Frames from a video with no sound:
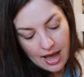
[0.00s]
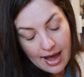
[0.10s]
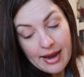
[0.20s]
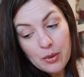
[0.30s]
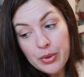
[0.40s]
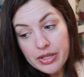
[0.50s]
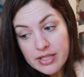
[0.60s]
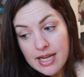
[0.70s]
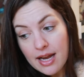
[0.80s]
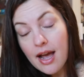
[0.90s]
I will
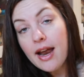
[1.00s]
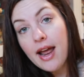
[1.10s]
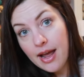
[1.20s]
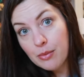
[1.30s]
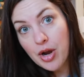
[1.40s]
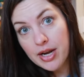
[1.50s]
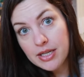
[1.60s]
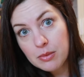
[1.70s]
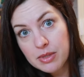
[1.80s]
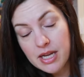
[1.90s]
say I am ready
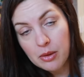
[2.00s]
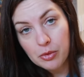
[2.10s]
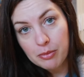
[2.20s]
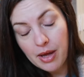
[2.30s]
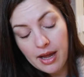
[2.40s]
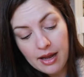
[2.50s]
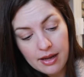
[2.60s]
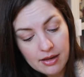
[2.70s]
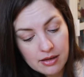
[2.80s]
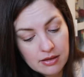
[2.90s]
to be done with
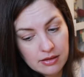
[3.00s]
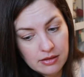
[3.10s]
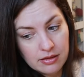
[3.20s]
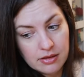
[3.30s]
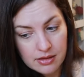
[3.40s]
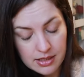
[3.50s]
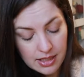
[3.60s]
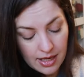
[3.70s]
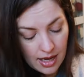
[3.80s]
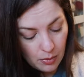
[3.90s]
my
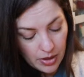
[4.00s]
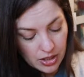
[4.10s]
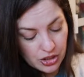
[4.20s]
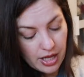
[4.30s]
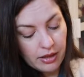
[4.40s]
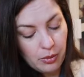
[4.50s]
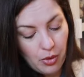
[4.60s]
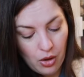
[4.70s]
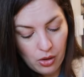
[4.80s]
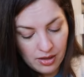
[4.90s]
D K weight jelly
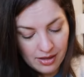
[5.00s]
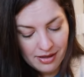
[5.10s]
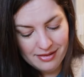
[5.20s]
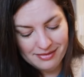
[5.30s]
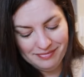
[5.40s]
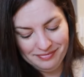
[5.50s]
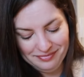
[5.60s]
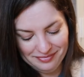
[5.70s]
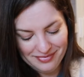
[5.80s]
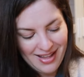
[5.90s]
roll.
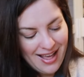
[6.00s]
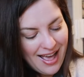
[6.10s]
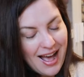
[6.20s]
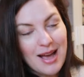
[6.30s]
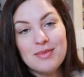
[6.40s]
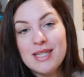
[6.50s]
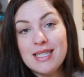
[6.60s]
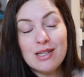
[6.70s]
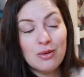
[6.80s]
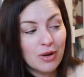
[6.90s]
I'm
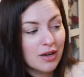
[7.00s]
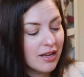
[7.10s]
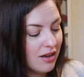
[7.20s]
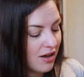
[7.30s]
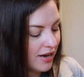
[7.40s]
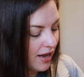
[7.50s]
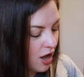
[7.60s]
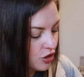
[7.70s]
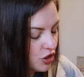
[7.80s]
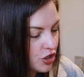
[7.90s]
still working on it.
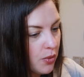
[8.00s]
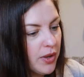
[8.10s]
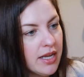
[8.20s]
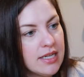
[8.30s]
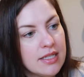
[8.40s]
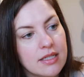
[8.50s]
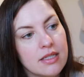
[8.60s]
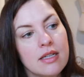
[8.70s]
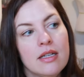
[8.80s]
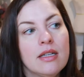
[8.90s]
I'll show it.